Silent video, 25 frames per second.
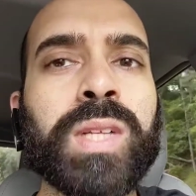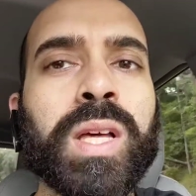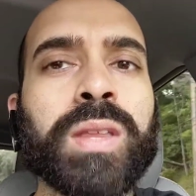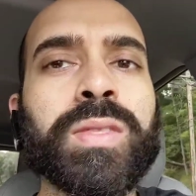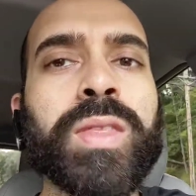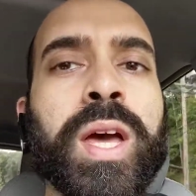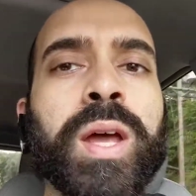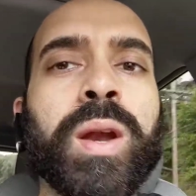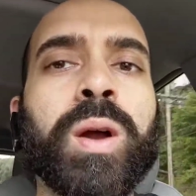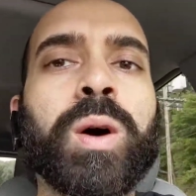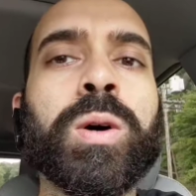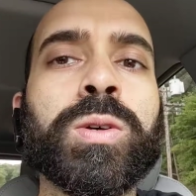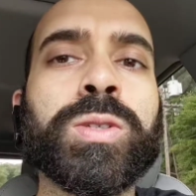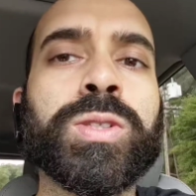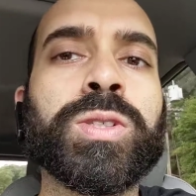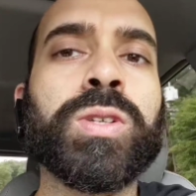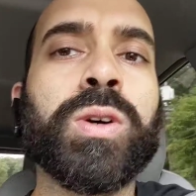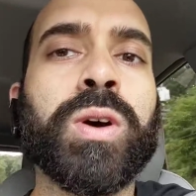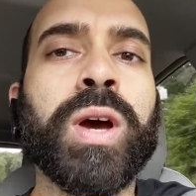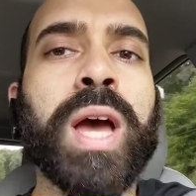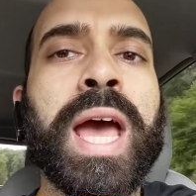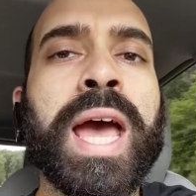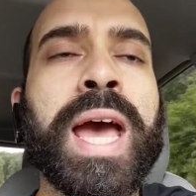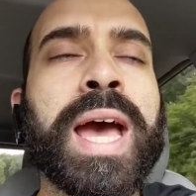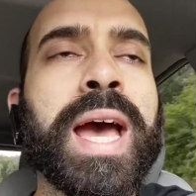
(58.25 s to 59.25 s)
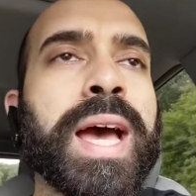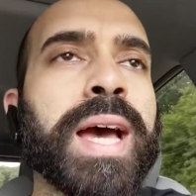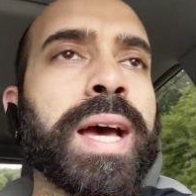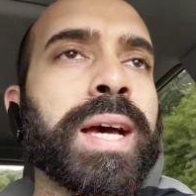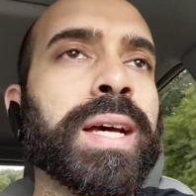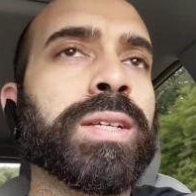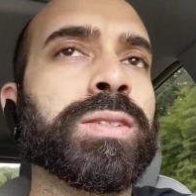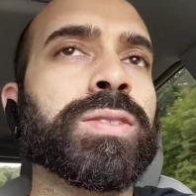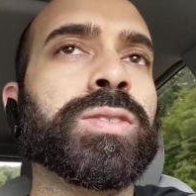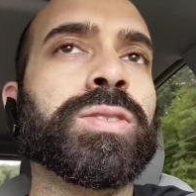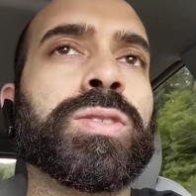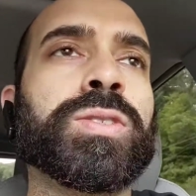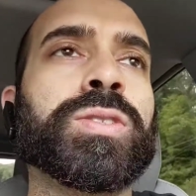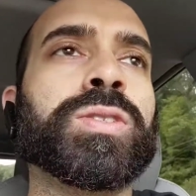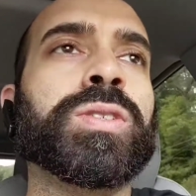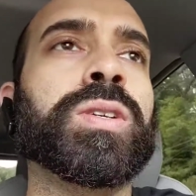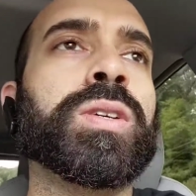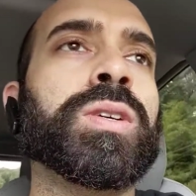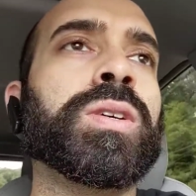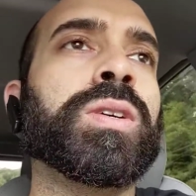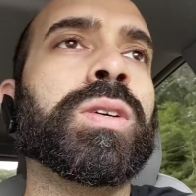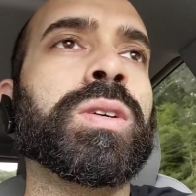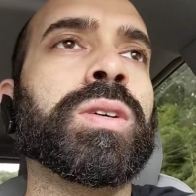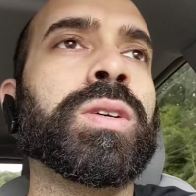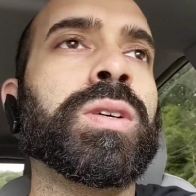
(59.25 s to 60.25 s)
that also has
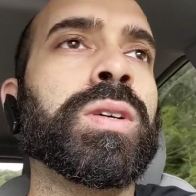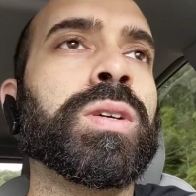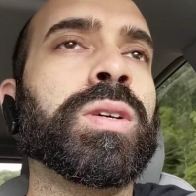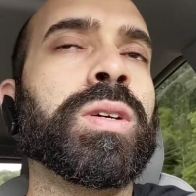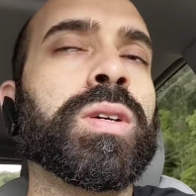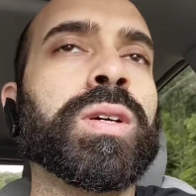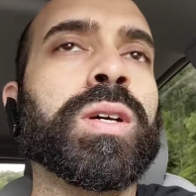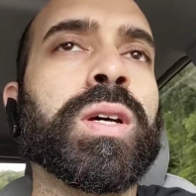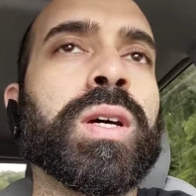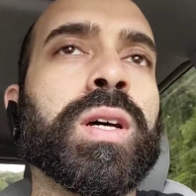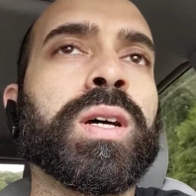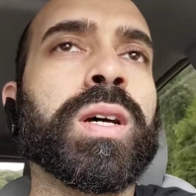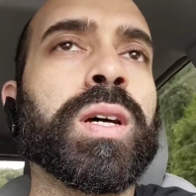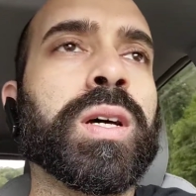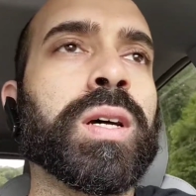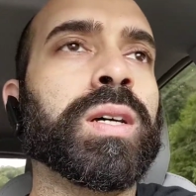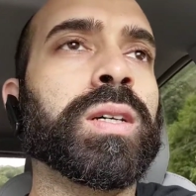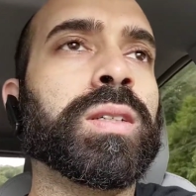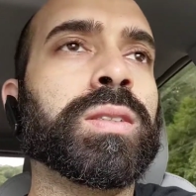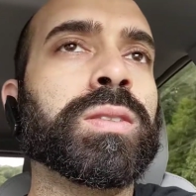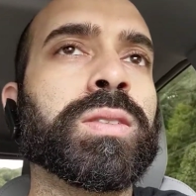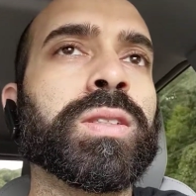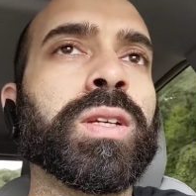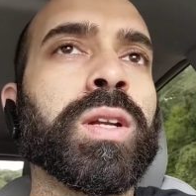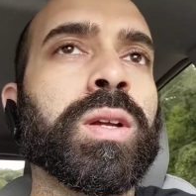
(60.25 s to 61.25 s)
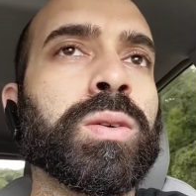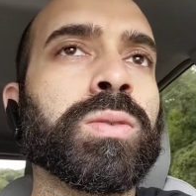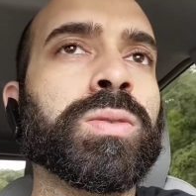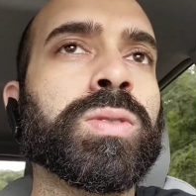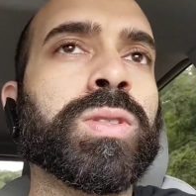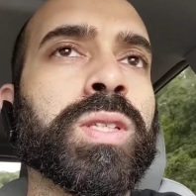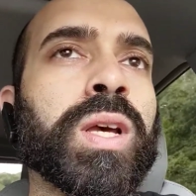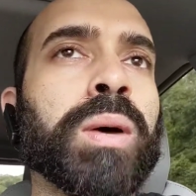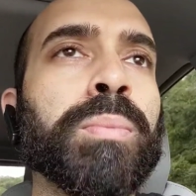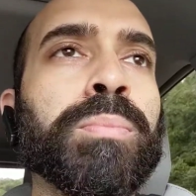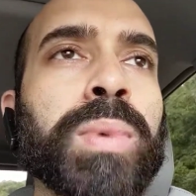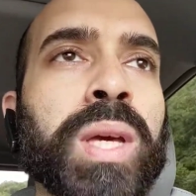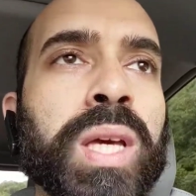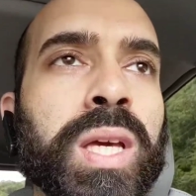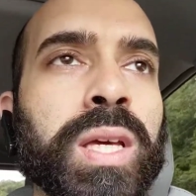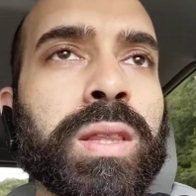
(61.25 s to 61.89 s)
Sammi